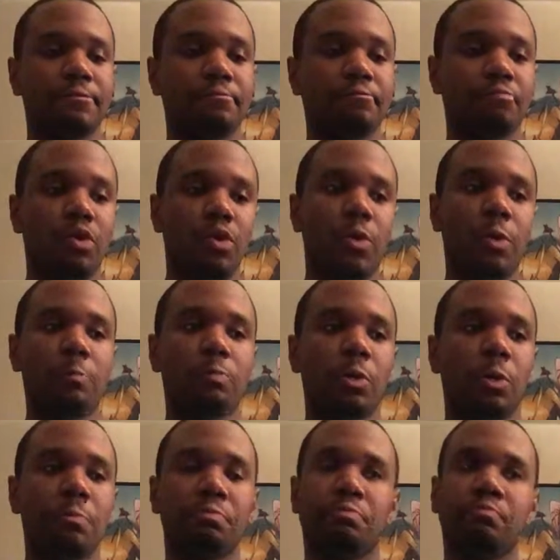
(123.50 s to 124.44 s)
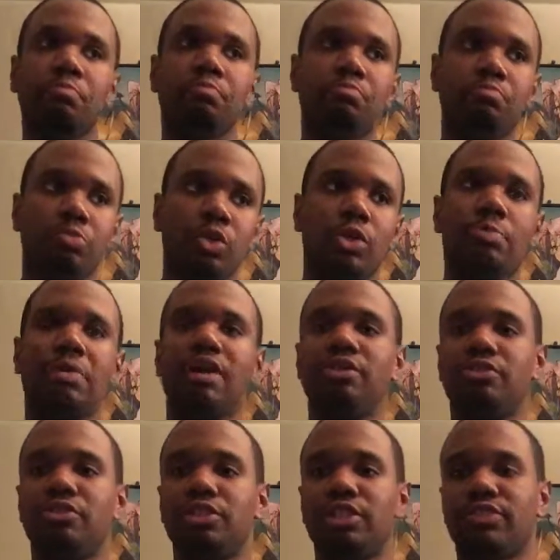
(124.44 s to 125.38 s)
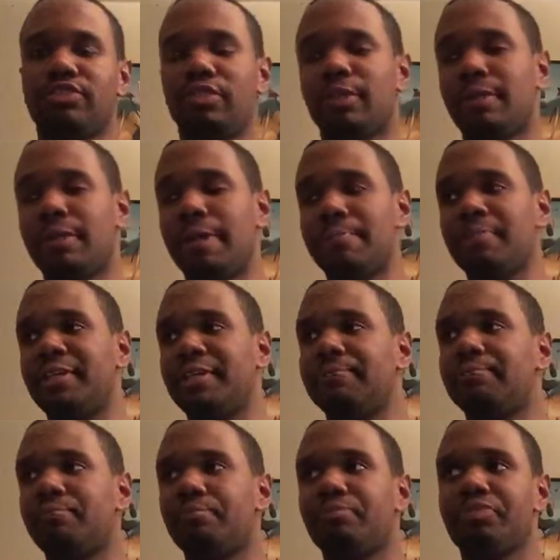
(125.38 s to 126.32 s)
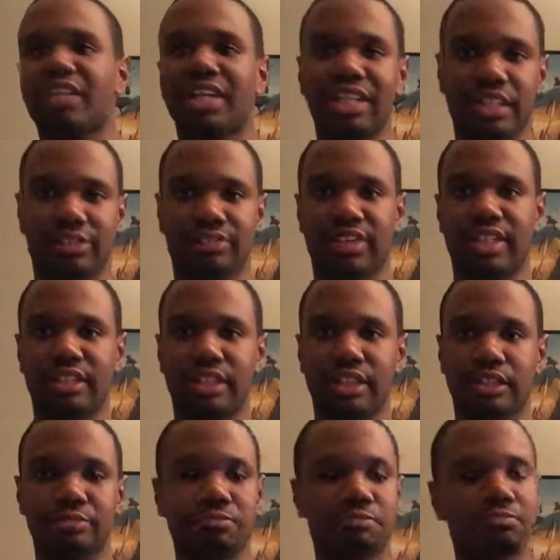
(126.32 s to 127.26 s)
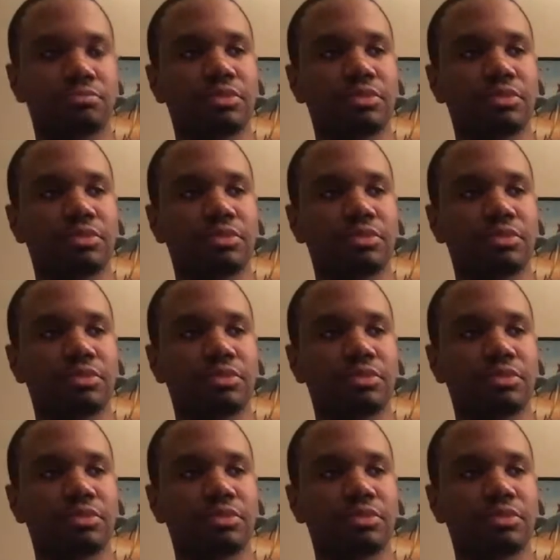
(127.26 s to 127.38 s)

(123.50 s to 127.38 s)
more and more about Crucifer. I mean, let's face it.